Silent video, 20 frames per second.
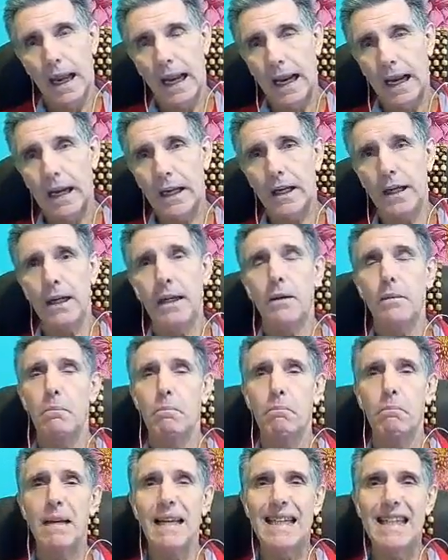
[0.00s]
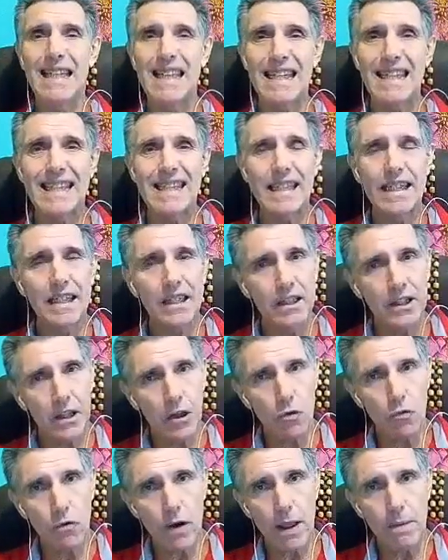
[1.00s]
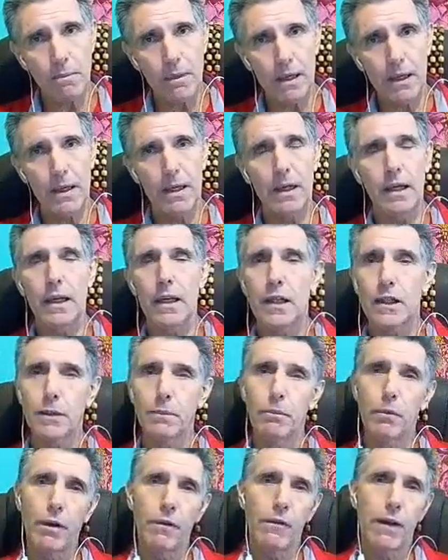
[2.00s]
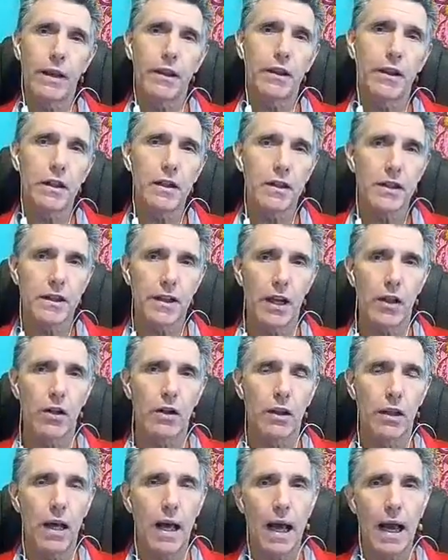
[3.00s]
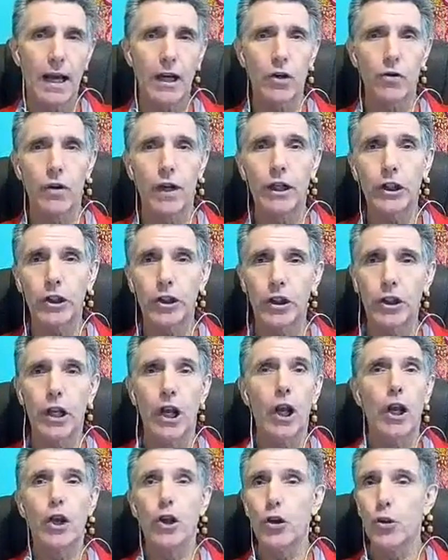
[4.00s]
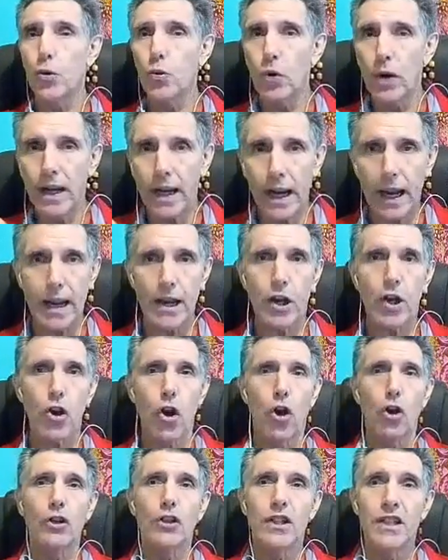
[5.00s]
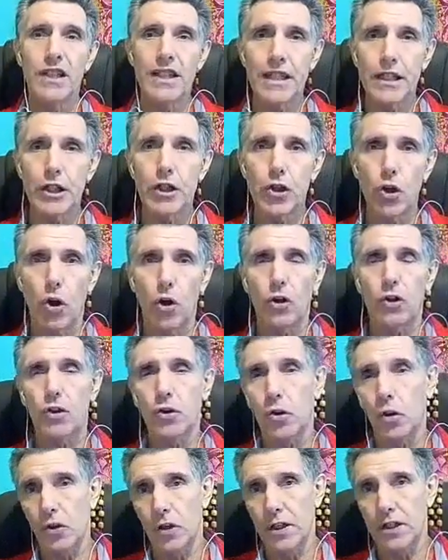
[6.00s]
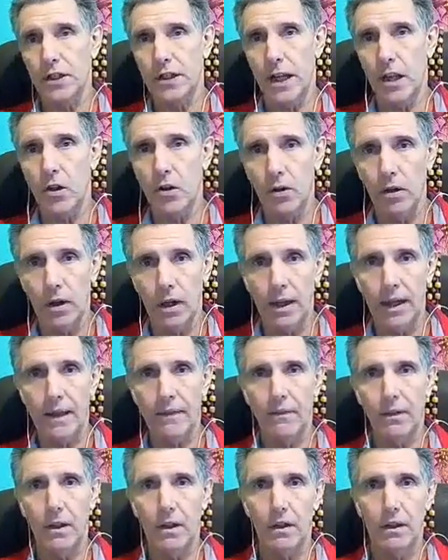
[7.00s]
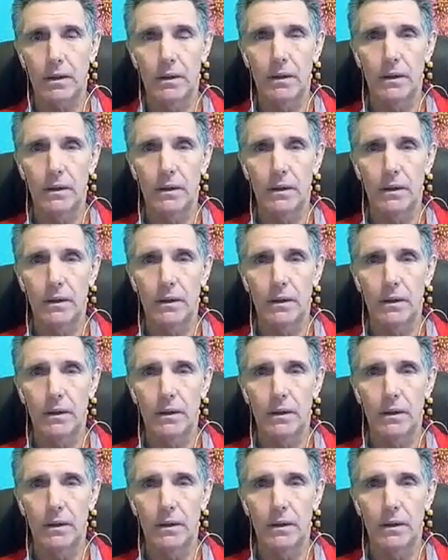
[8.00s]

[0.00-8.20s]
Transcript: Any medicinal remedy is preventing cellular hydration. You cannot detox on a cellular level.